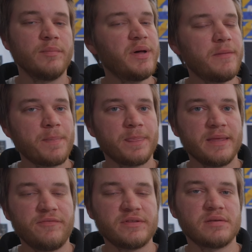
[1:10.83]
But
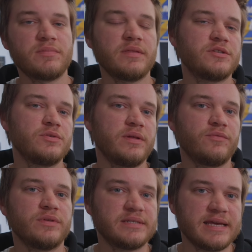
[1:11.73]
if it's something that you
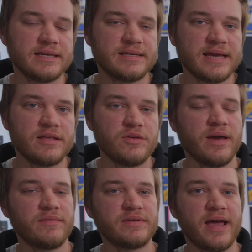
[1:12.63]
live with day to day and you
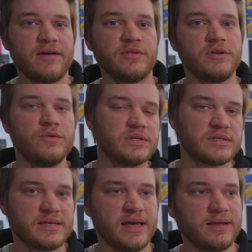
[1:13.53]
have to have the
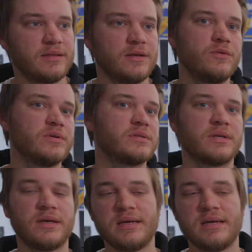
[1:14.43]
newest tech, the newest